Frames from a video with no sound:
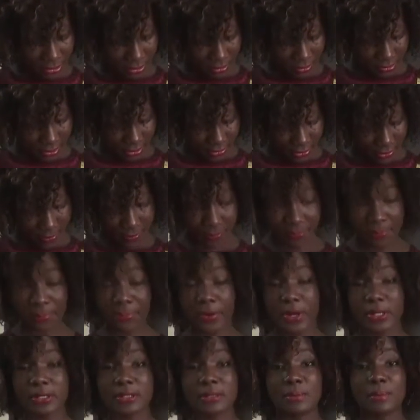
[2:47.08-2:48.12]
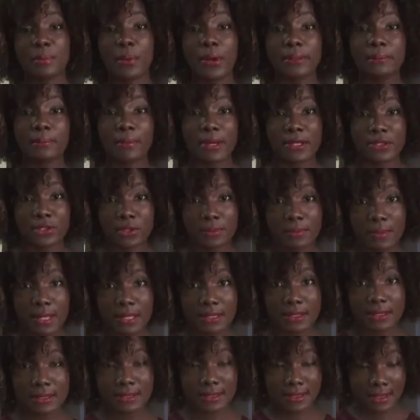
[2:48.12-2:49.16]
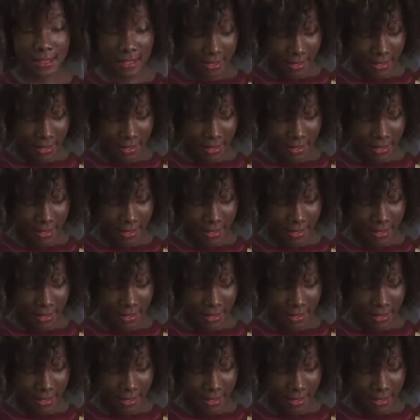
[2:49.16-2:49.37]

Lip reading: So you take your breast point measurement.